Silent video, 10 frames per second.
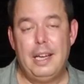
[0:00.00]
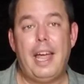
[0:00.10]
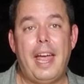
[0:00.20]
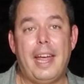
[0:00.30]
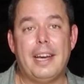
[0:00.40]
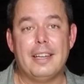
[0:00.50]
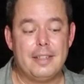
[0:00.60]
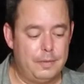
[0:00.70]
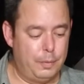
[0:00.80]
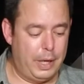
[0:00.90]
and
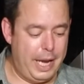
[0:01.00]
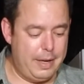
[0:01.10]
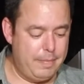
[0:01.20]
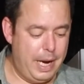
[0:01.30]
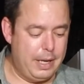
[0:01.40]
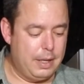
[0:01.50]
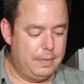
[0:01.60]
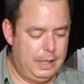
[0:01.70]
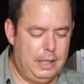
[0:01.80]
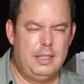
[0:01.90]
went ahead and made a
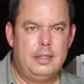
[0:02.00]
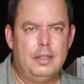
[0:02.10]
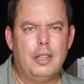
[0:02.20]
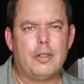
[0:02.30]
little